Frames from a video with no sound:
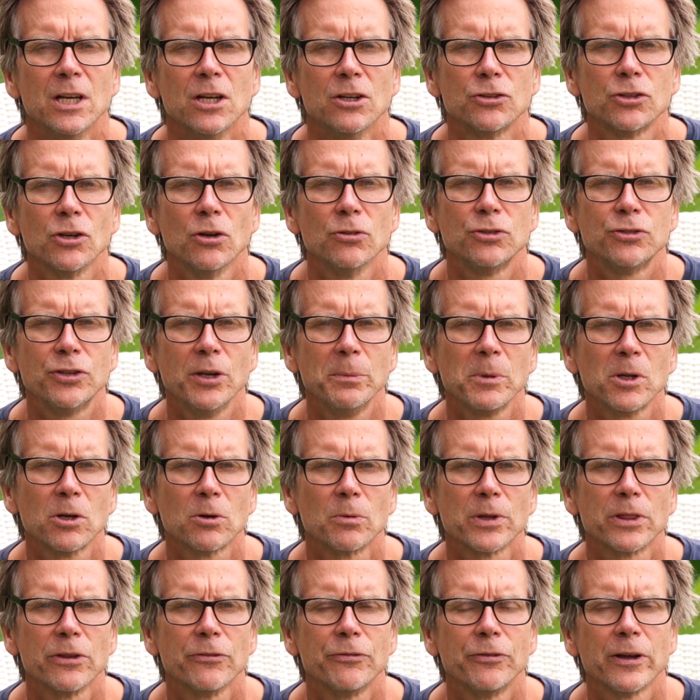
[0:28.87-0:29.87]
So similar
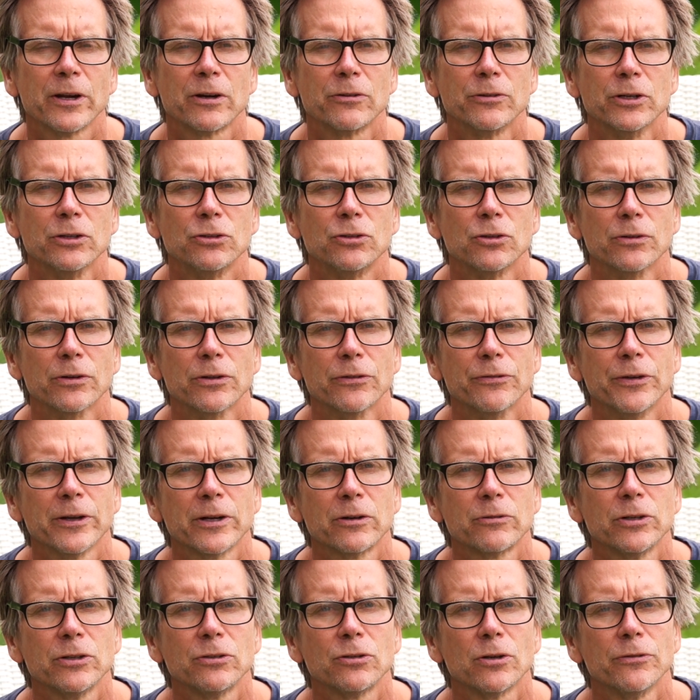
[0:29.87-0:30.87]
with the Federal Reserve. The
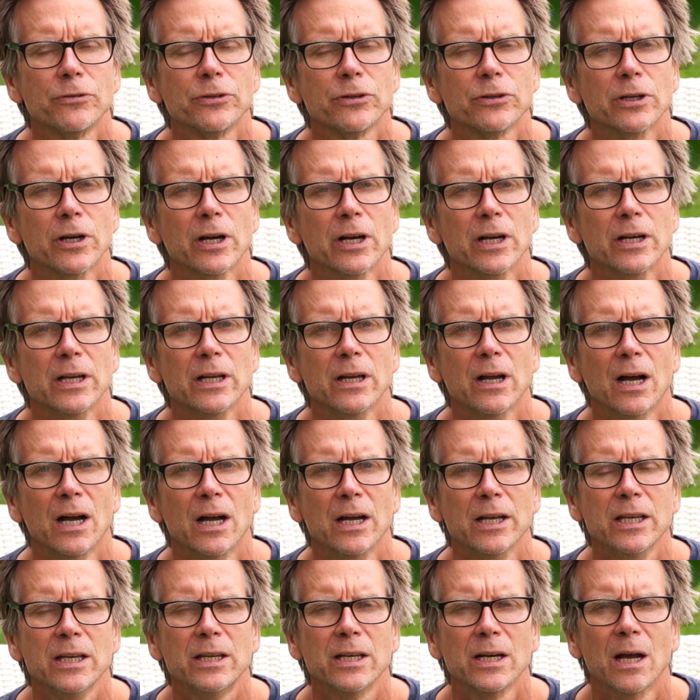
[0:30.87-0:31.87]
Federal Reserve is
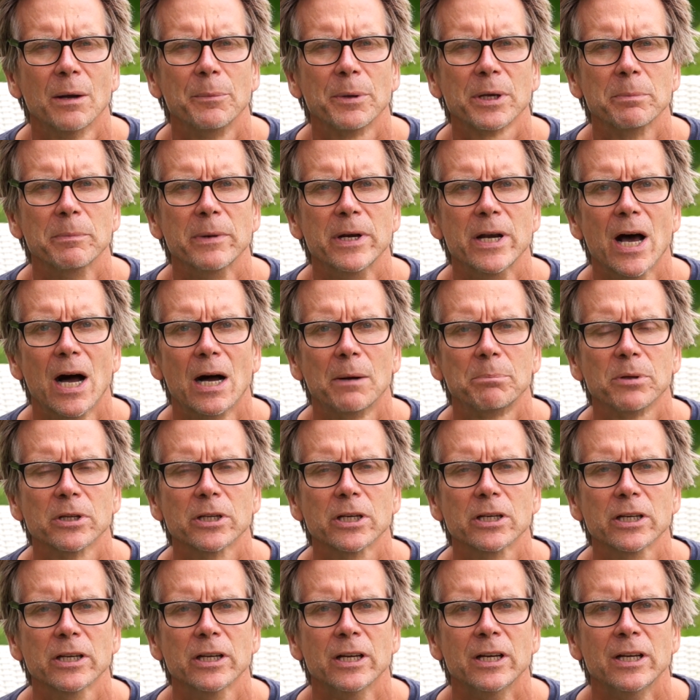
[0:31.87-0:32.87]
an economic
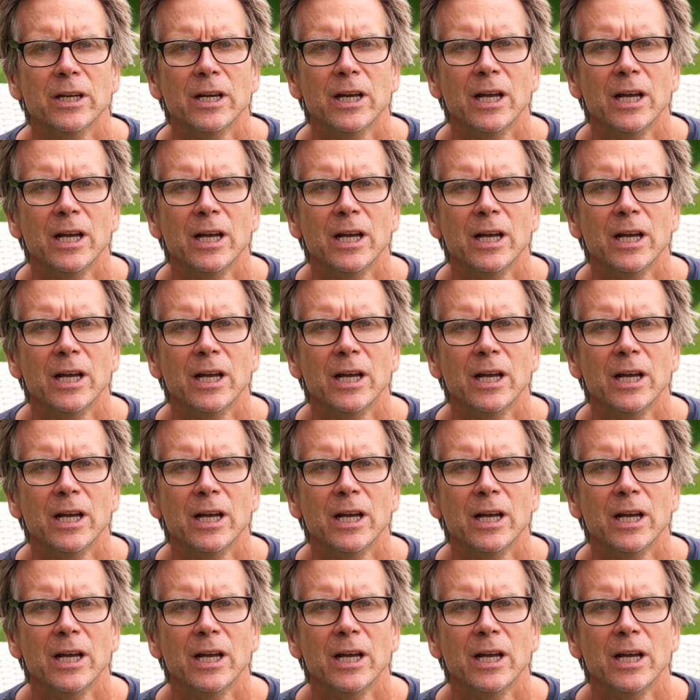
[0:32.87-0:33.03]
monopoly,